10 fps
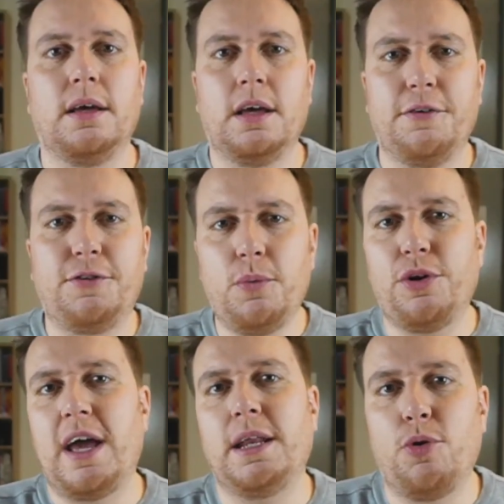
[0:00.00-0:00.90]
If you
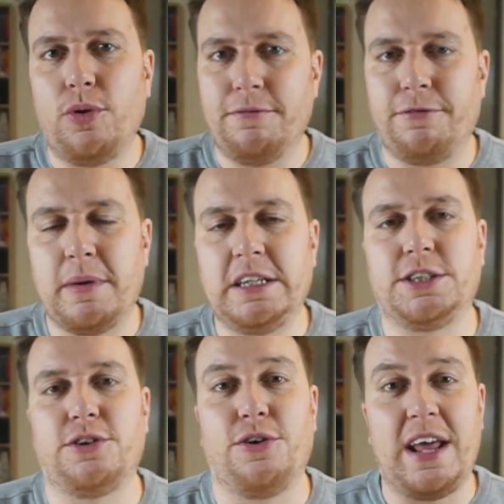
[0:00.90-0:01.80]
want any more
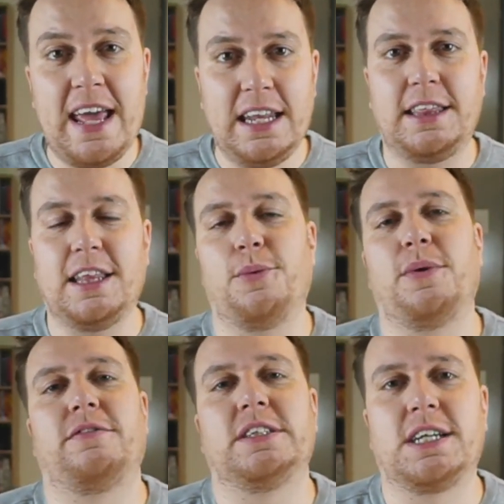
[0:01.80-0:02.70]
information on anything that
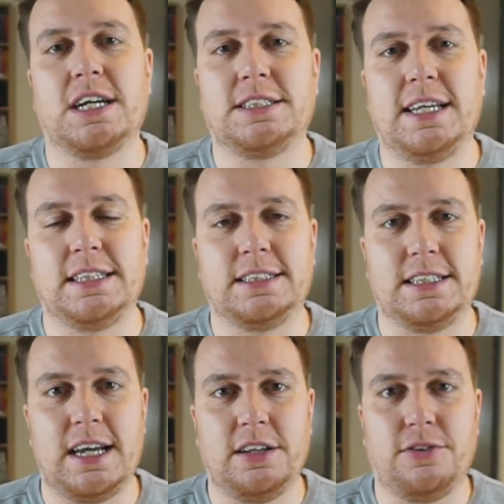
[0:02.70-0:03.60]
we've discussed in
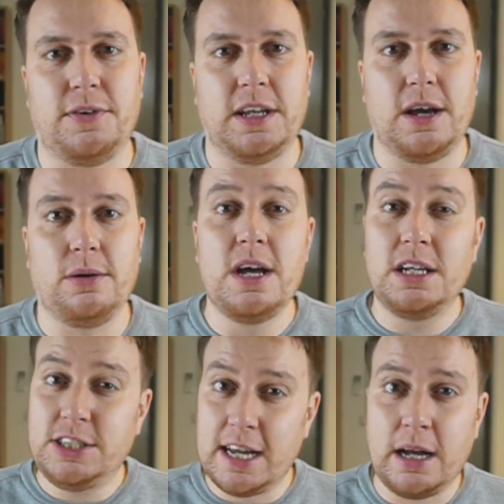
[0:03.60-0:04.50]
today's video,
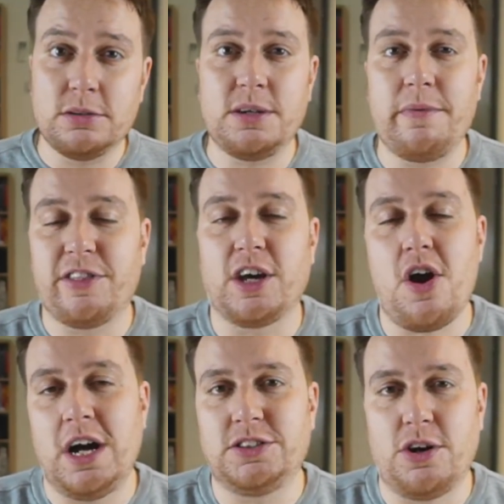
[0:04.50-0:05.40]
check out some of the
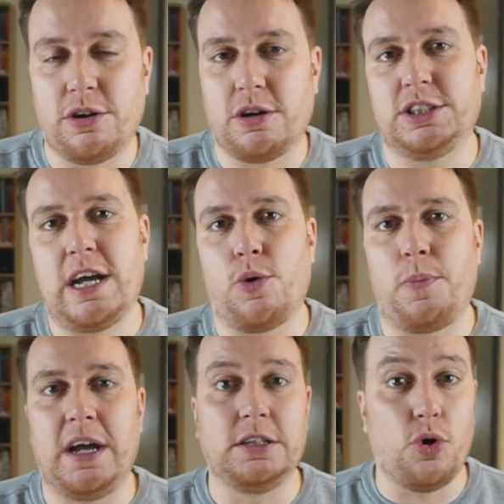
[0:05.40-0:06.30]
guides on our channel
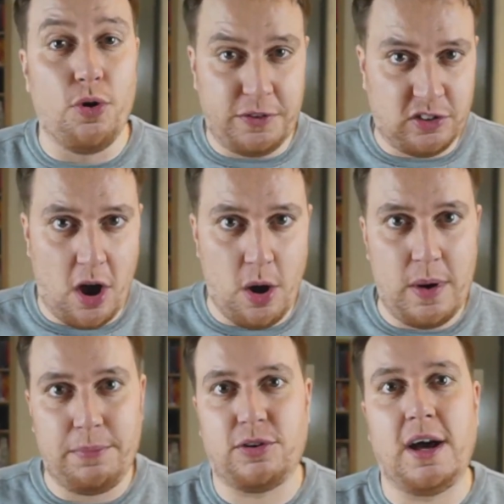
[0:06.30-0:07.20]
page or visit our
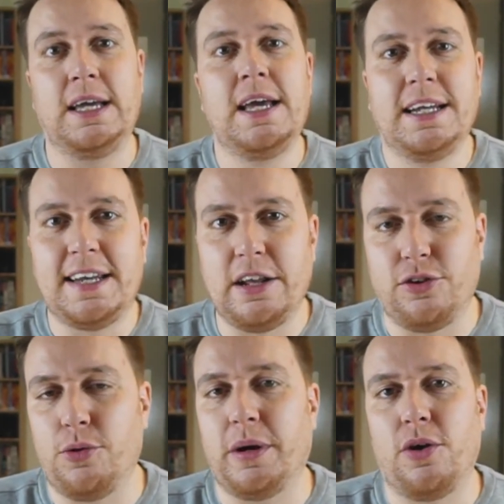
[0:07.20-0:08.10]
website
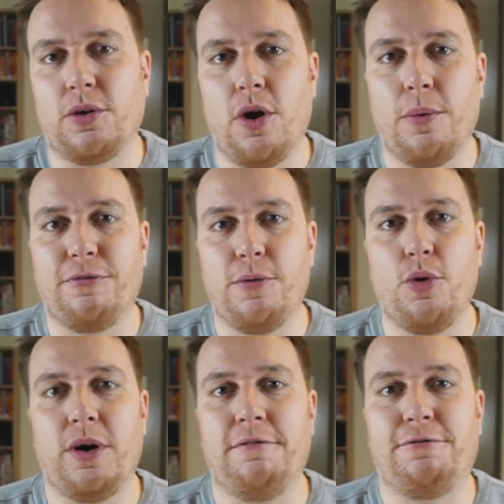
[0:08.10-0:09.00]
netduma.com for
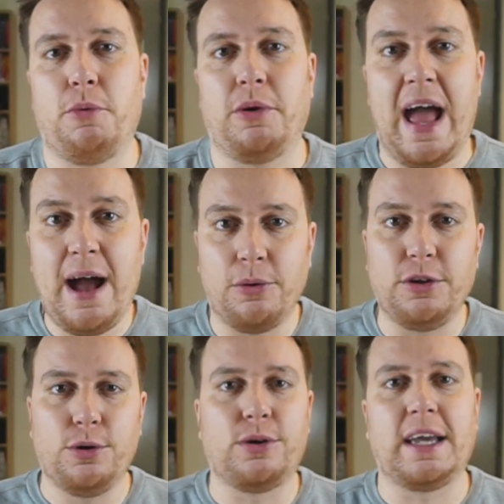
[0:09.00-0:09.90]
more info on how
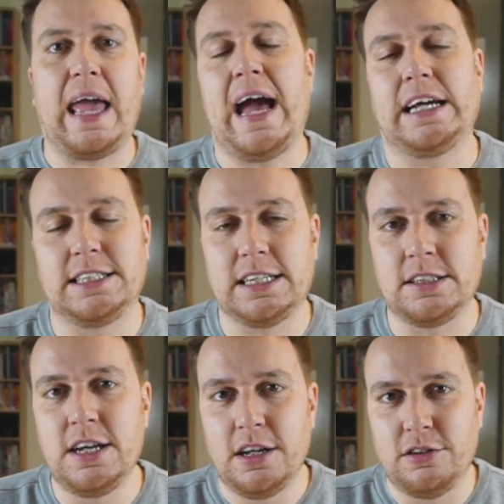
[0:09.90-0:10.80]
you can get access
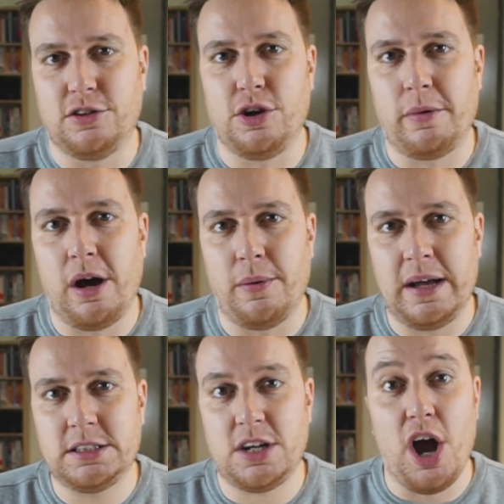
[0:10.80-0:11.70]
to Duma
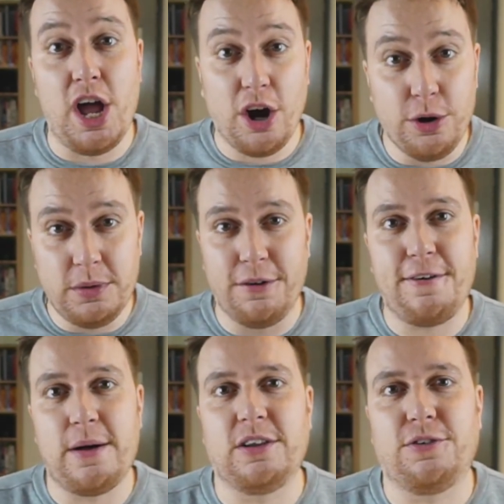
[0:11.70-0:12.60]
OS. I hope you
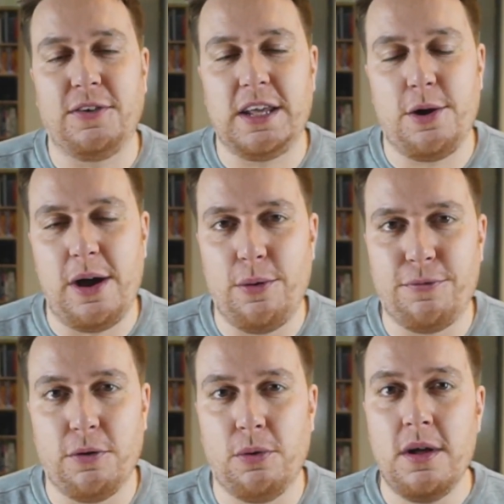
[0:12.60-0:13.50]
found this video
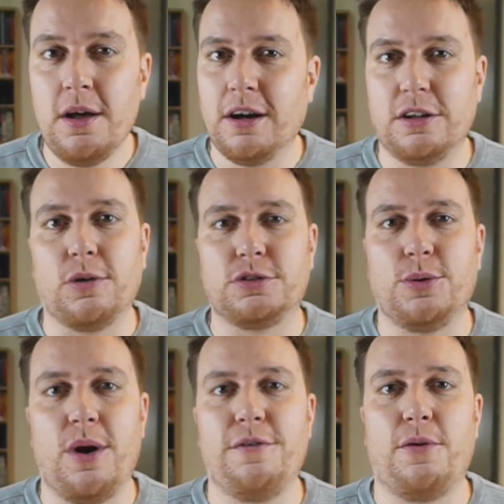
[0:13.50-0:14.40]
helpful and not
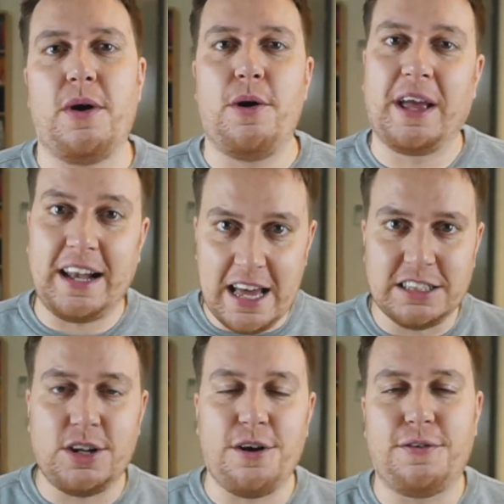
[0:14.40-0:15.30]
too overwhelming. Let
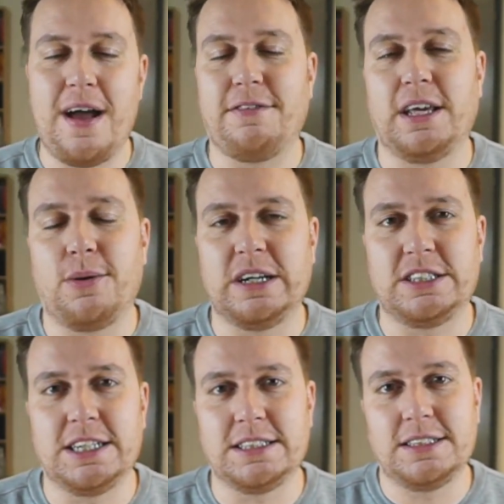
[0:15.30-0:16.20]
us know if you have any
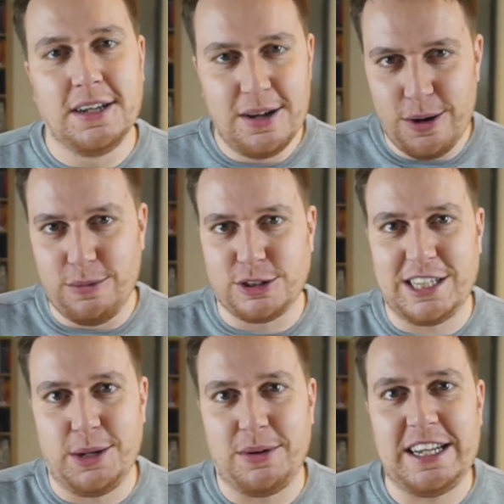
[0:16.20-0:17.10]
questions and we'll
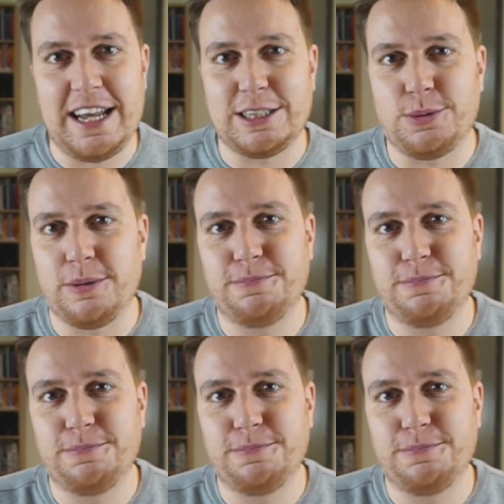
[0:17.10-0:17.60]
see you in the next one.